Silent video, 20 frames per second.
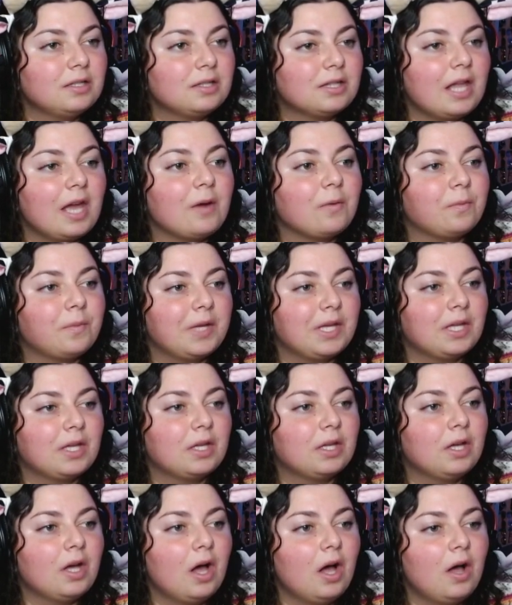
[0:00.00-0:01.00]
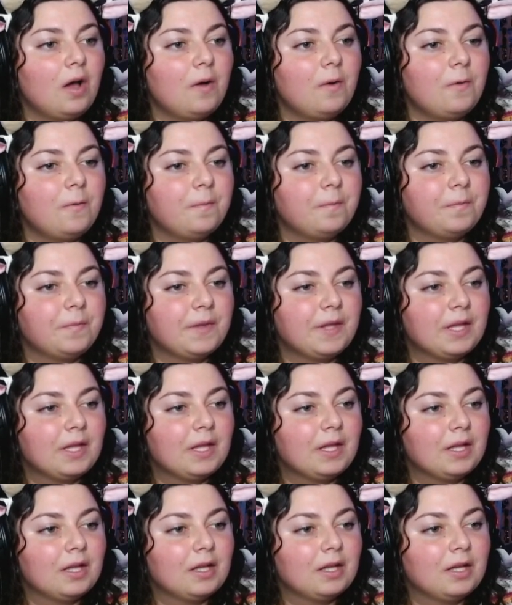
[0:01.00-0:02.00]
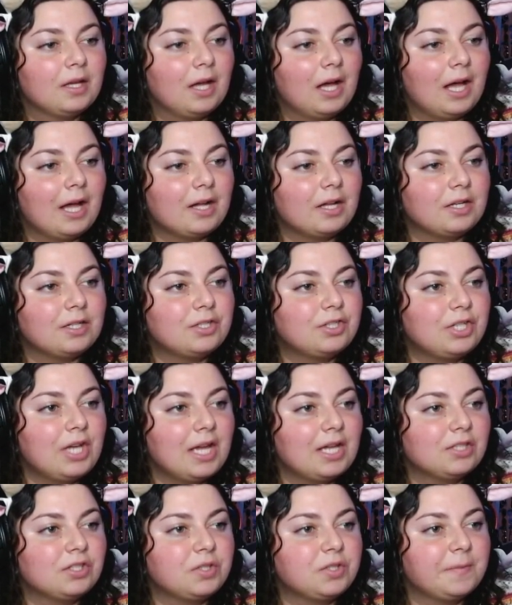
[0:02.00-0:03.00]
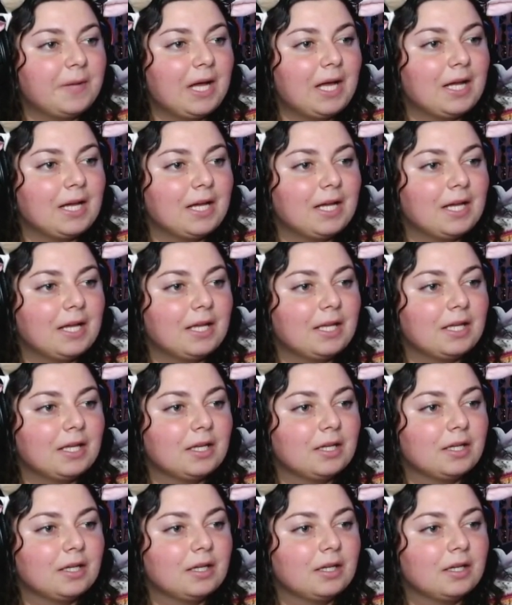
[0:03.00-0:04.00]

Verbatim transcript: There we go. I gotta change my.